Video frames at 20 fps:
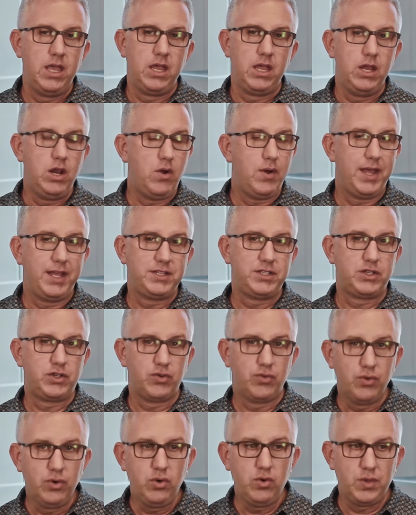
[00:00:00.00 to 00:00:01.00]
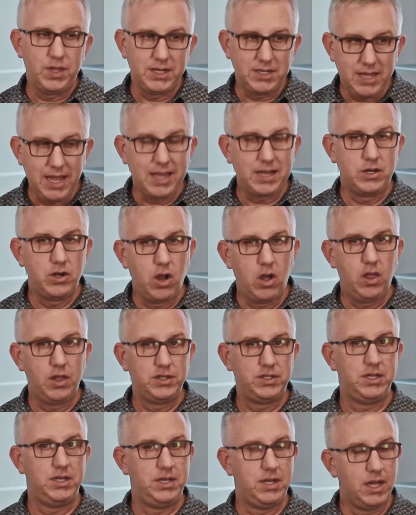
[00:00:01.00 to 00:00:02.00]
You know, it's true that
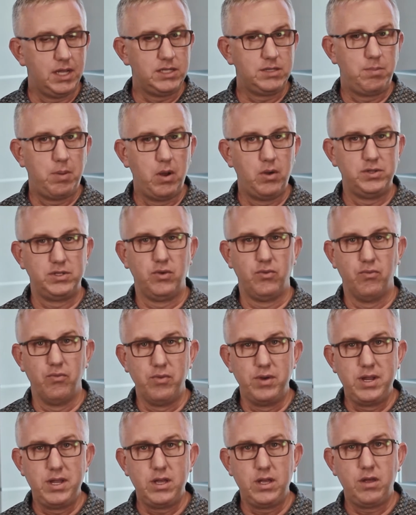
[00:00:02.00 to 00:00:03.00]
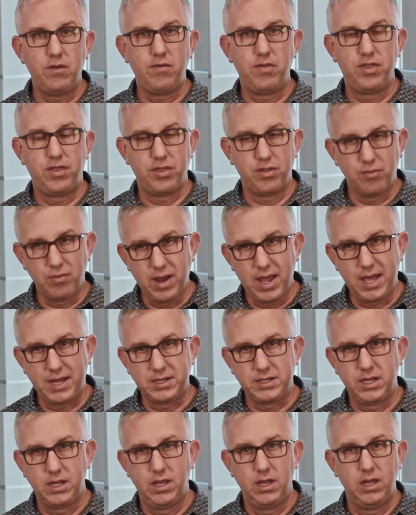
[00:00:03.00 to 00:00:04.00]
technology does pose a real
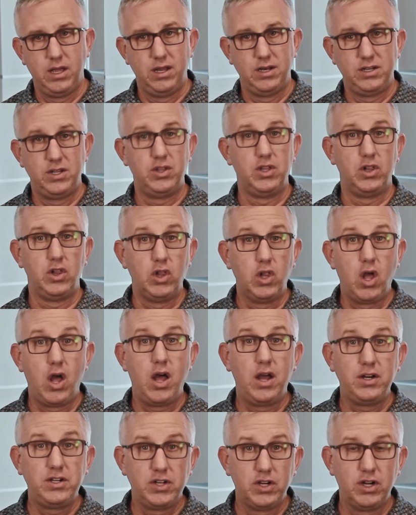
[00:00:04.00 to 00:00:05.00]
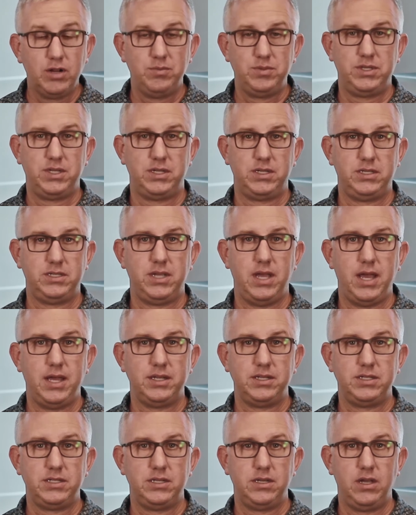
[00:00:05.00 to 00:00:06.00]
threat to the long-term
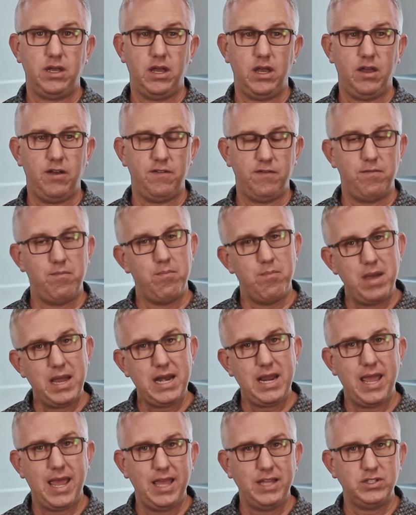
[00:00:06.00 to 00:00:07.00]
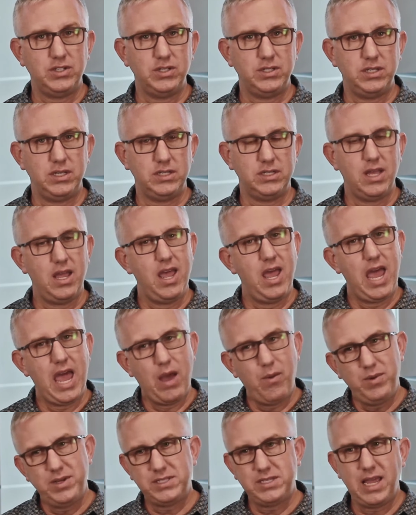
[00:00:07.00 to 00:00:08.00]
success of many agencies.
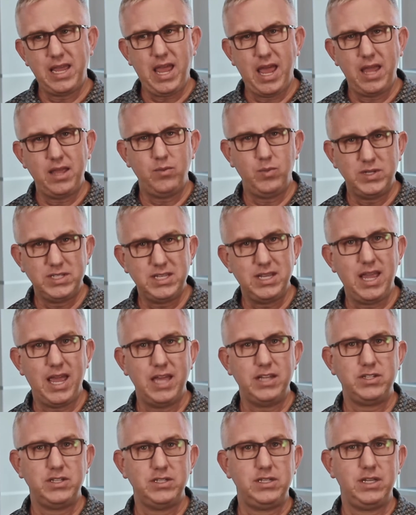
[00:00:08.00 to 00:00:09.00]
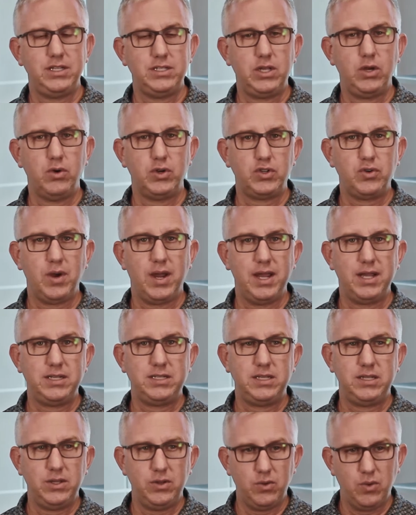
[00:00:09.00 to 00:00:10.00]
And we see agencies who are trying
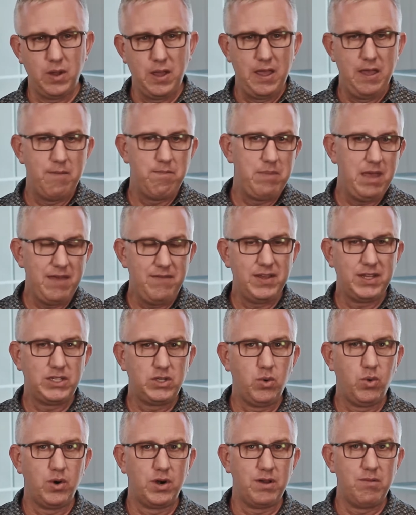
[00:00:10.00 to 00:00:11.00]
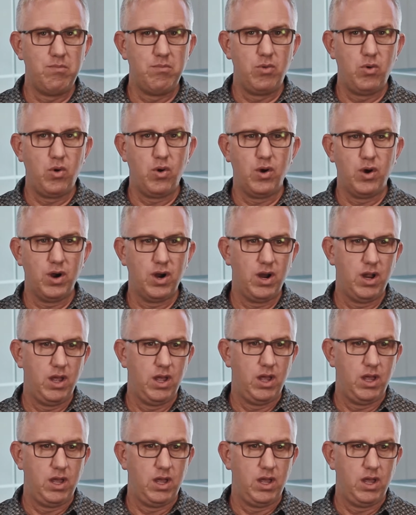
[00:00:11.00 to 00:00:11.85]
to pivot toward a more